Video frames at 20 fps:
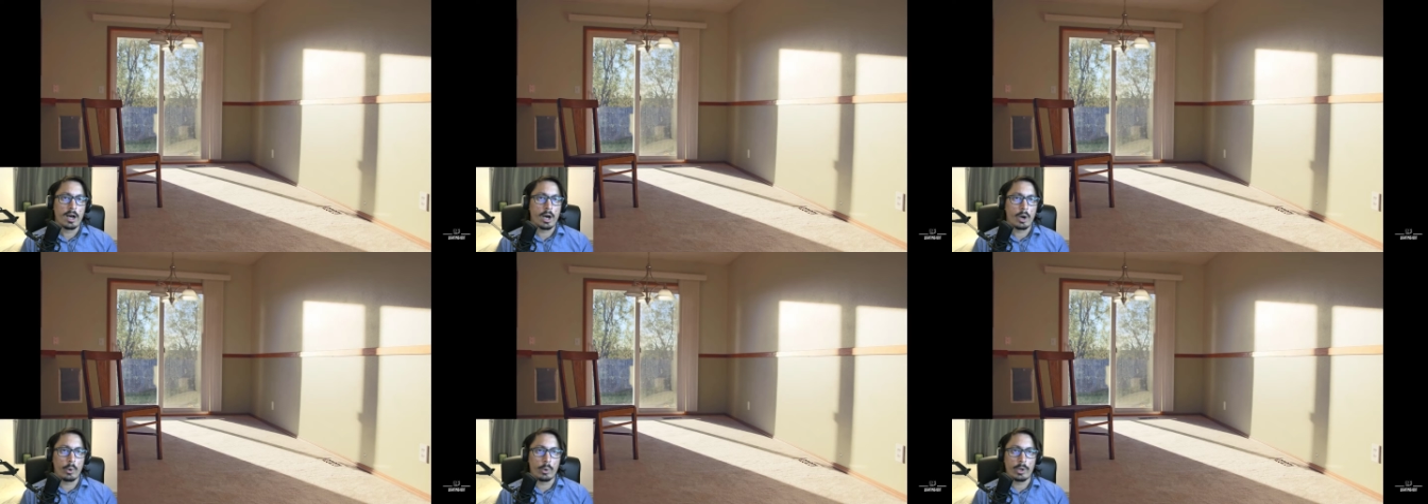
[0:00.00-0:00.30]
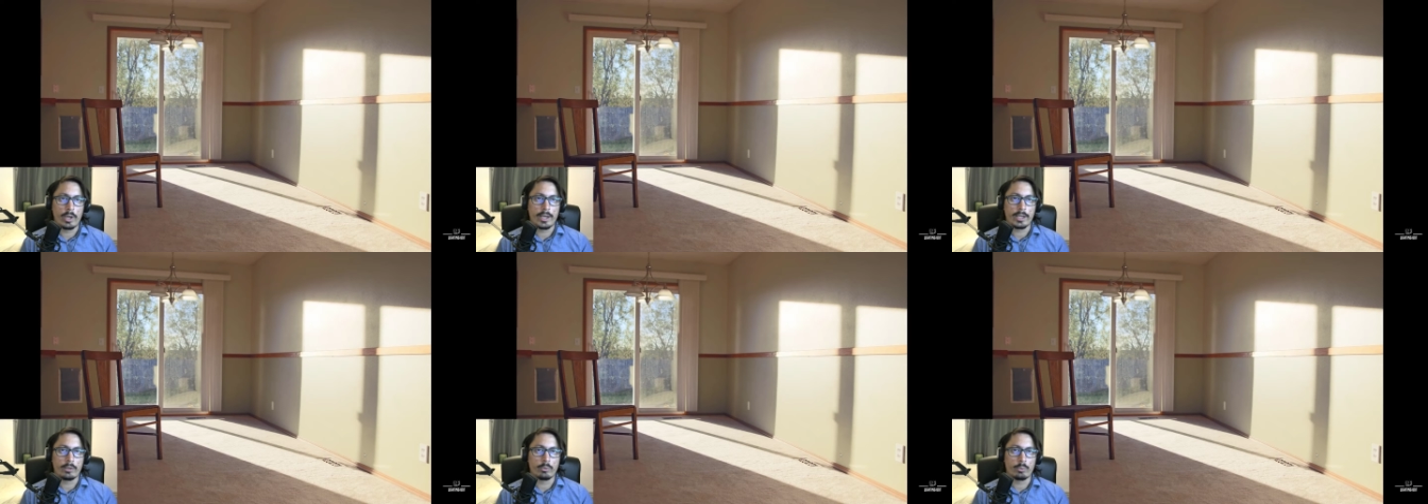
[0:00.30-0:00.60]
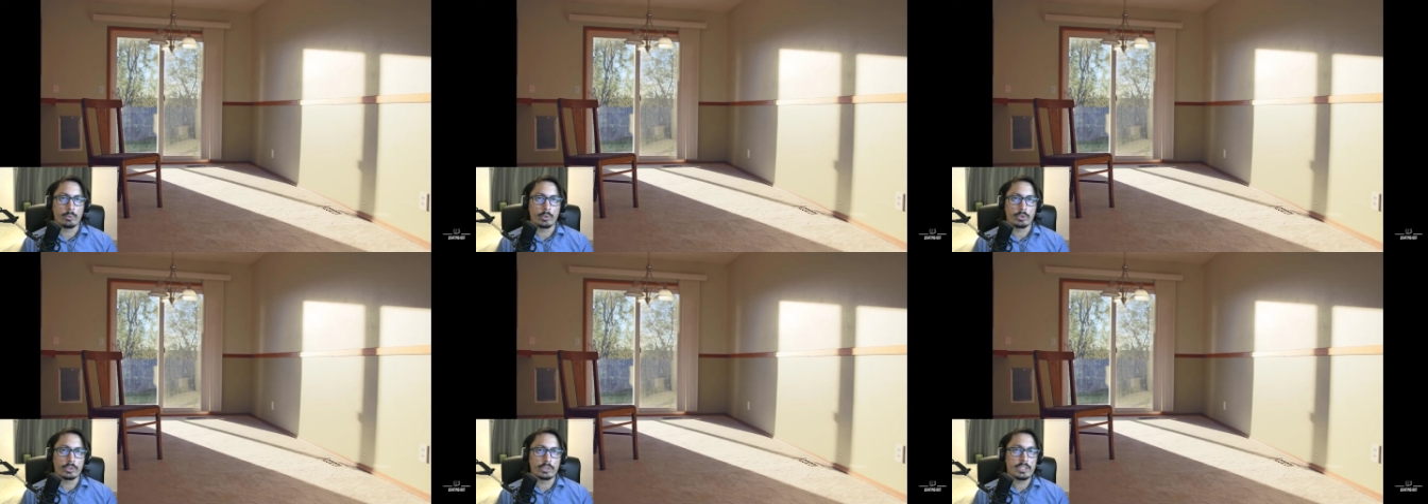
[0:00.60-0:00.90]
how light
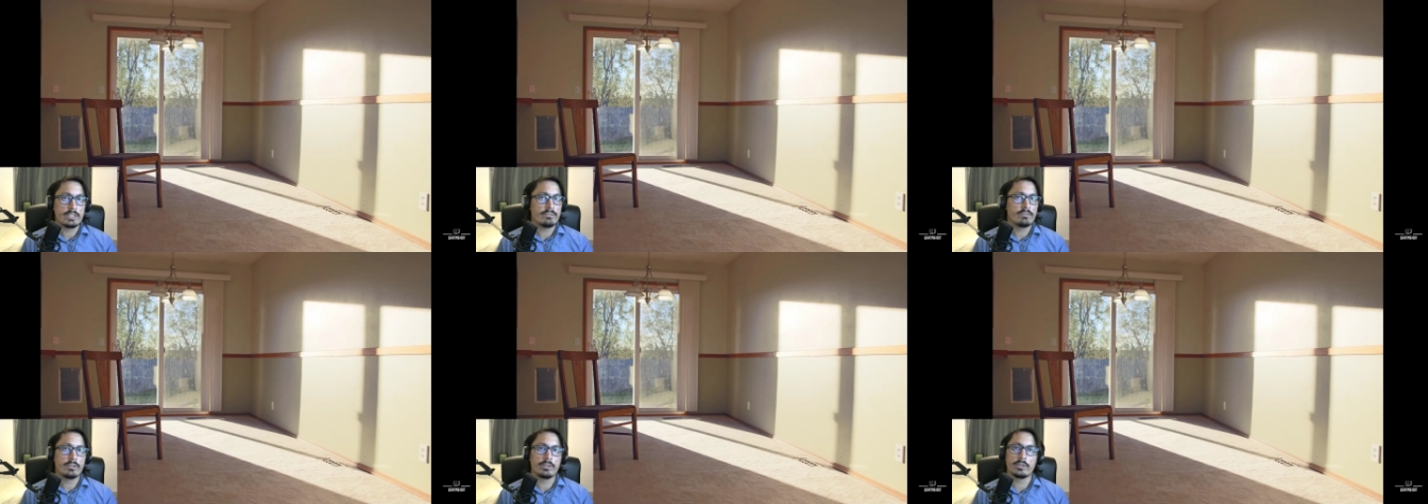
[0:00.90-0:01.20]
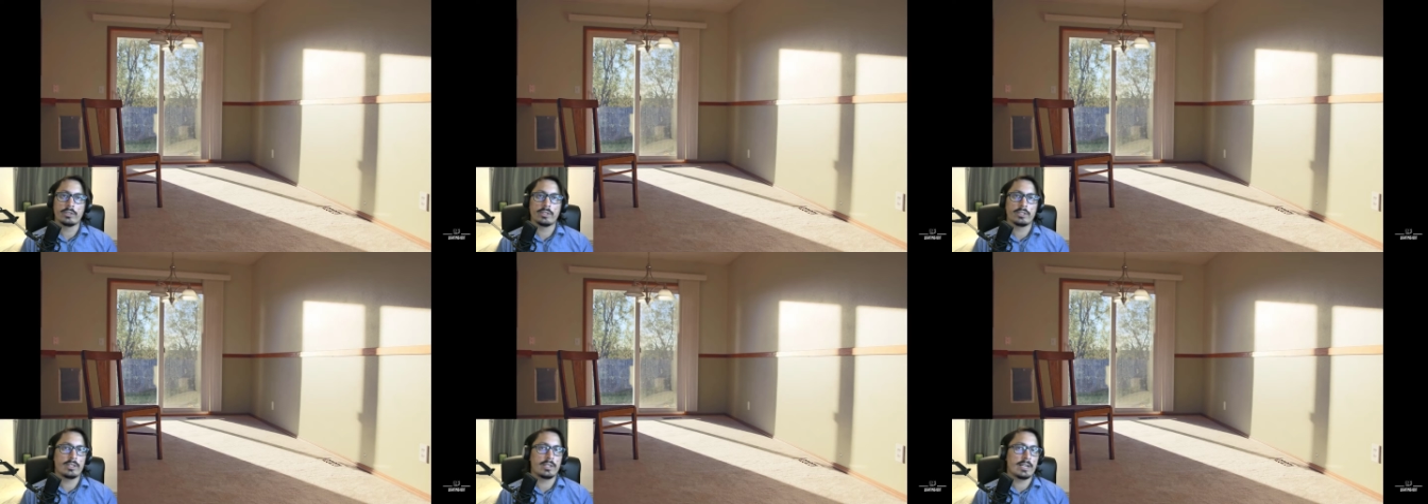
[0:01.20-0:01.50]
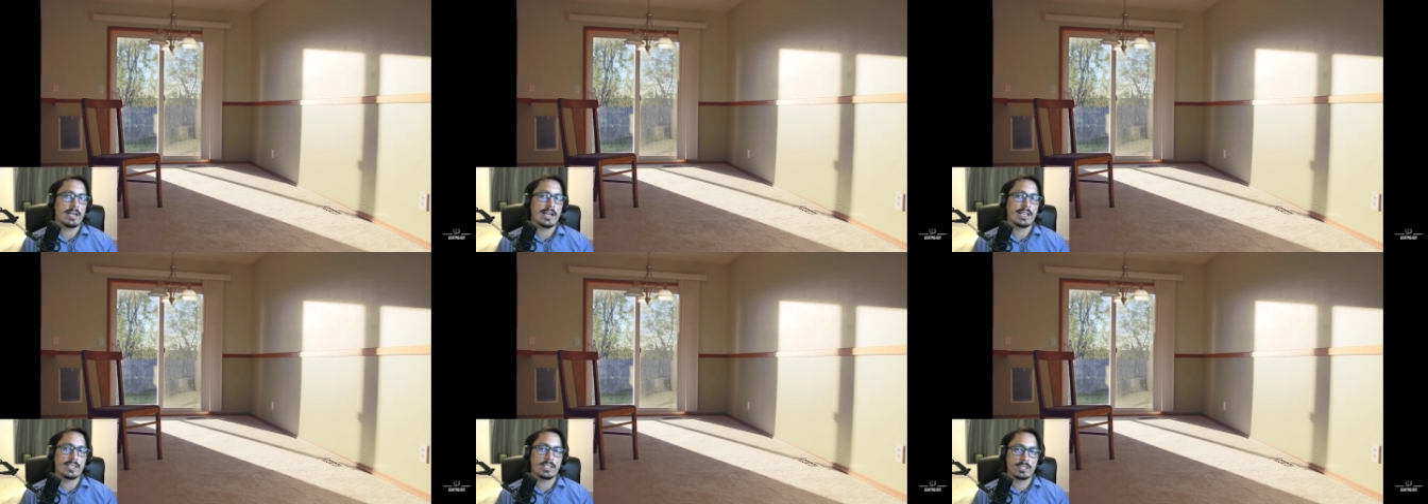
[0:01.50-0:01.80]
works, even
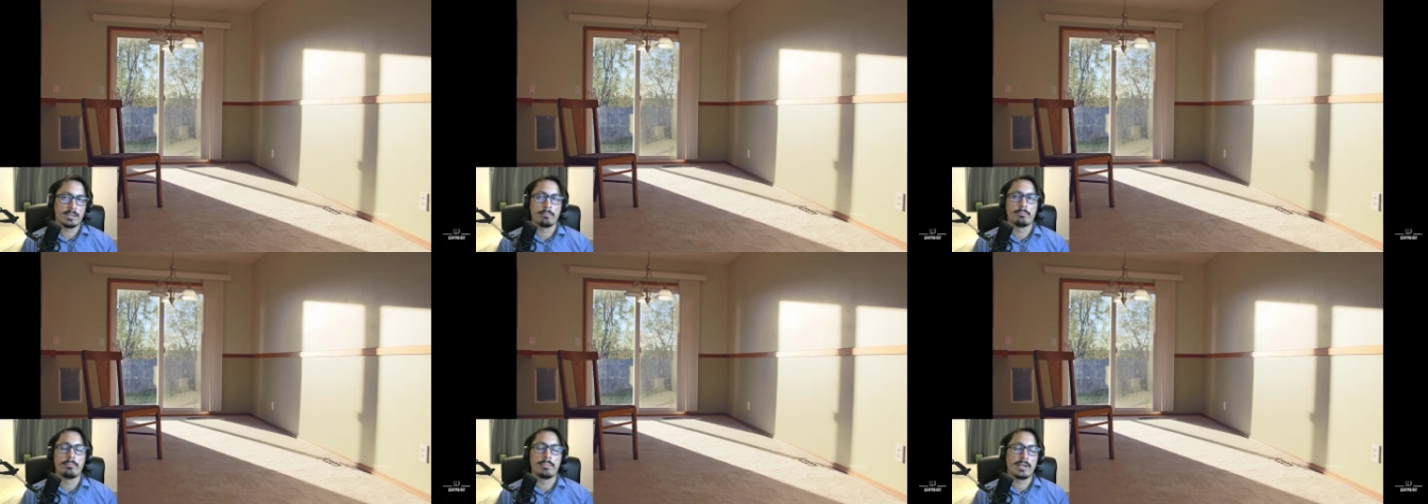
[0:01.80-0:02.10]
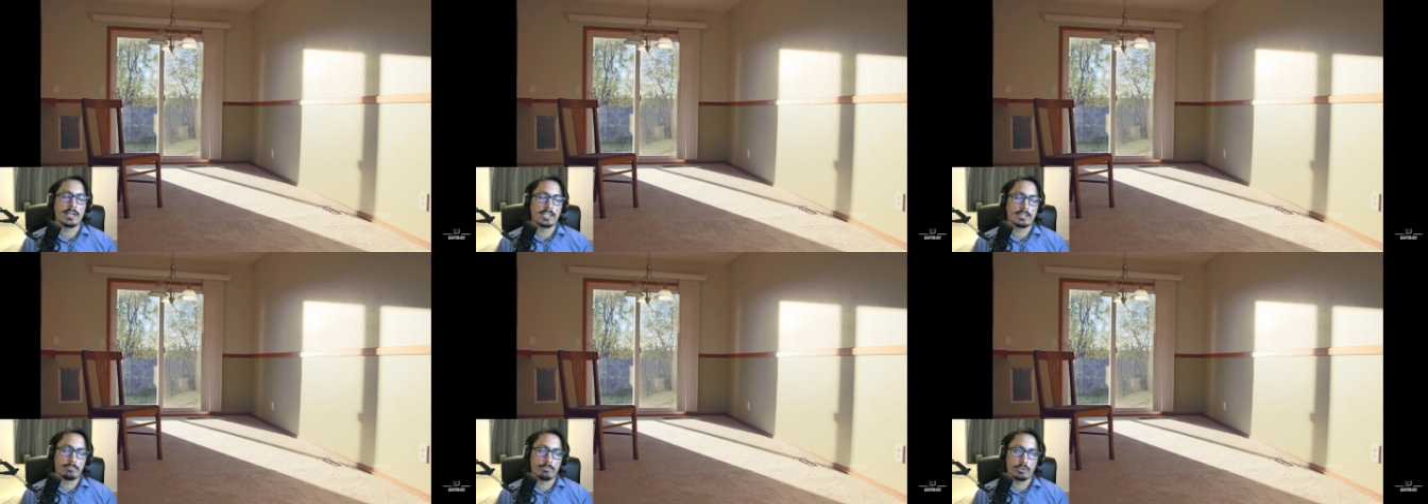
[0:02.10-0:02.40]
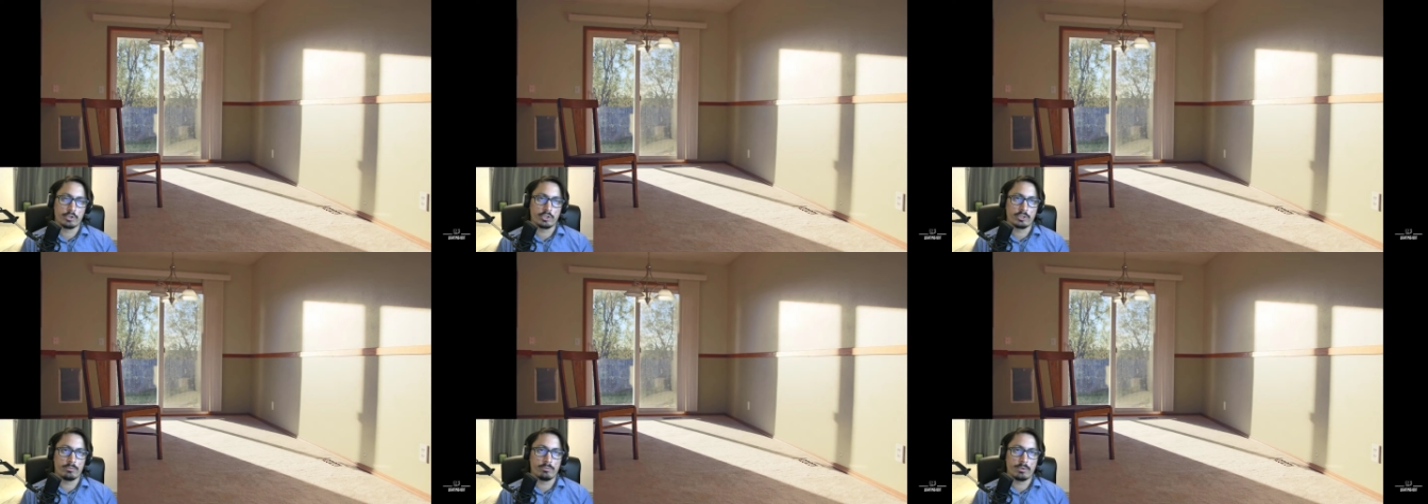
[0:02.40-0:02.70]
as simple as
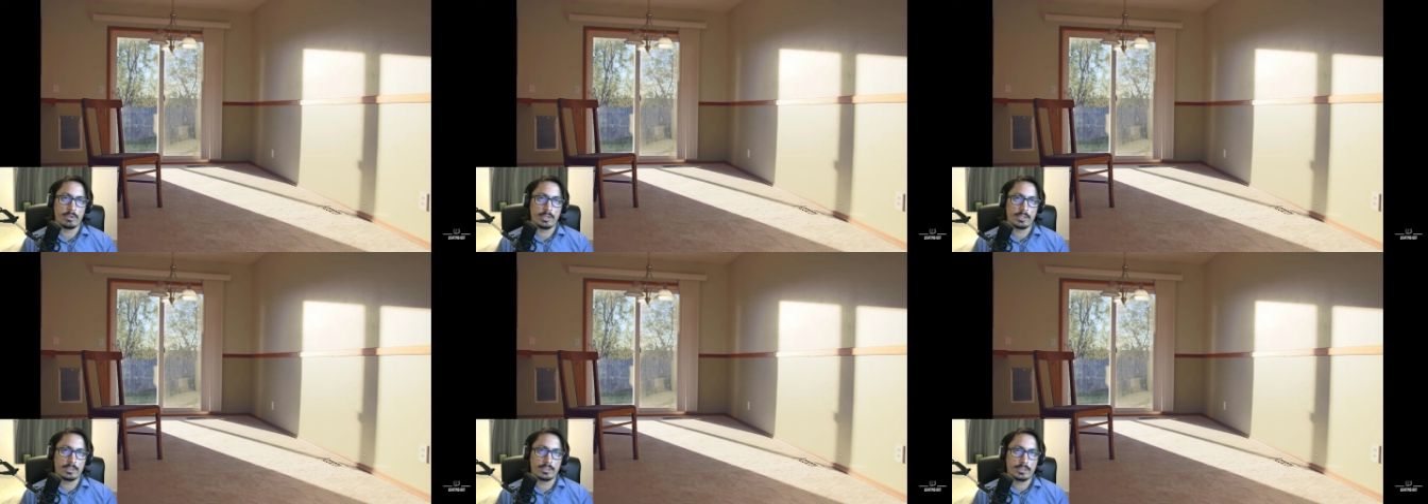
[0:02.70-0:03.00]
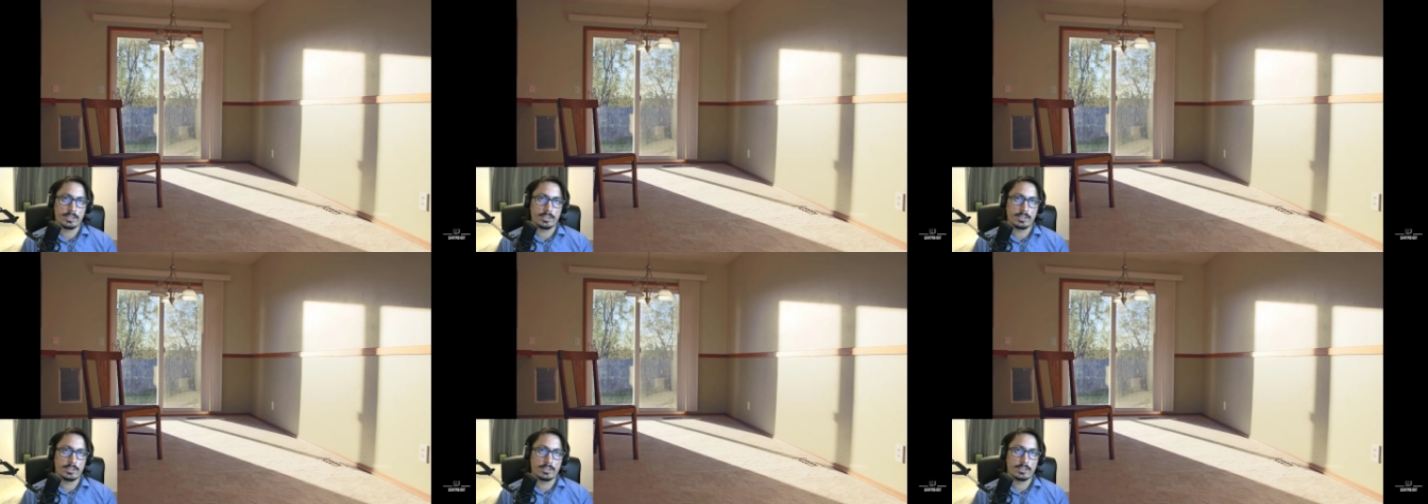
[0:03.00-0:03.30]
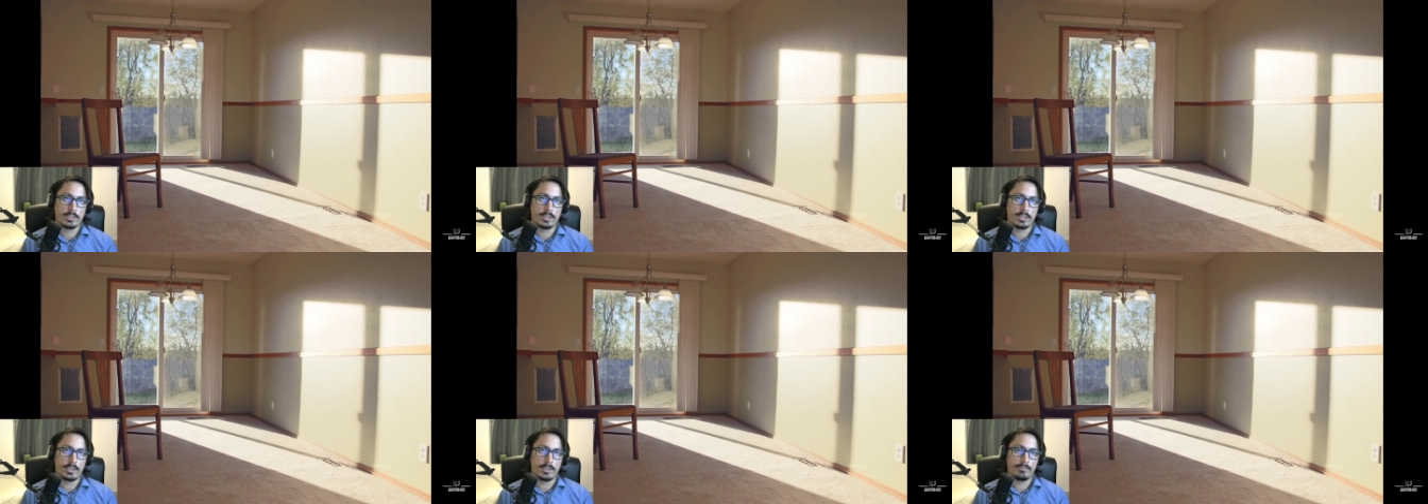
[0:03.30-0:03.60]
possible as this.